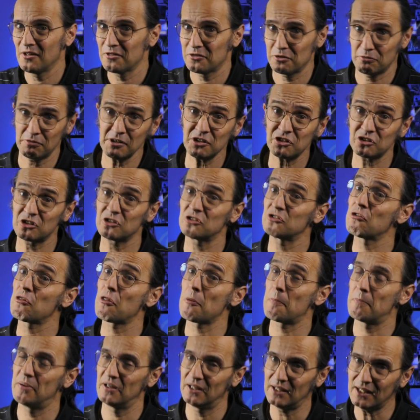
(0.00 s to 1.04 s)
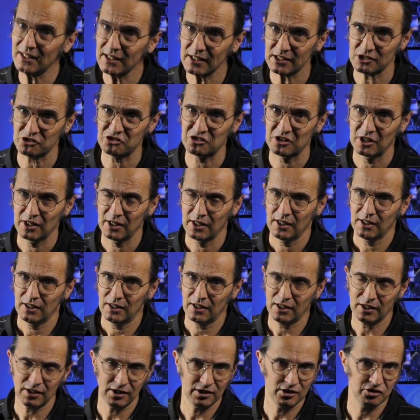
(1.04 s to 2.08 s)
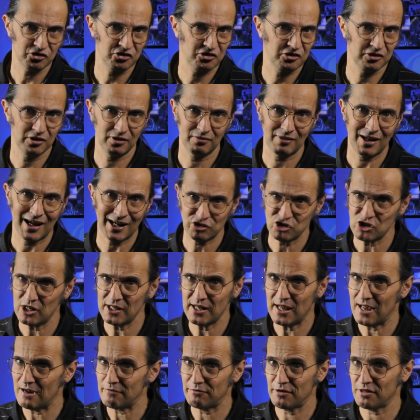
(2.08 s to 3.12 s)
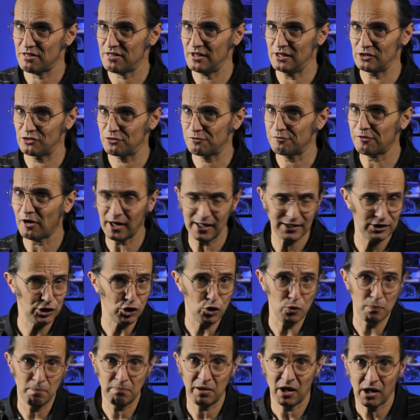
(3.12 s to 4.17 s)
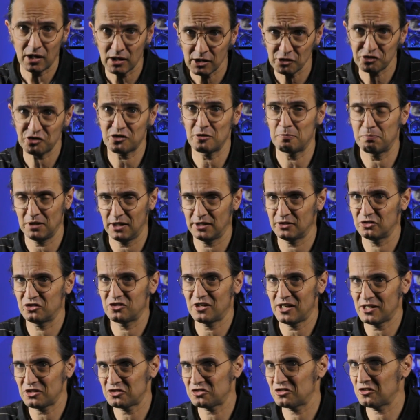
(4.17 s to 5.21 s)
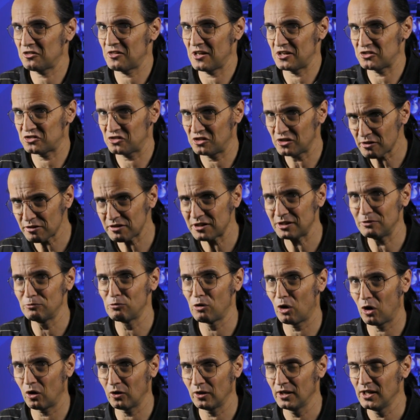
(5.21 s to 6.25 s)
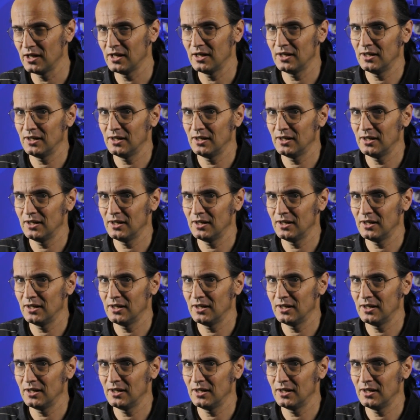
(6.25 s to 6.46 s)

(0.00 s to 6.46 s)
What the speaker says: The risk to the police is that actually everything's fine, you pass the blood test, there's nothing wrong,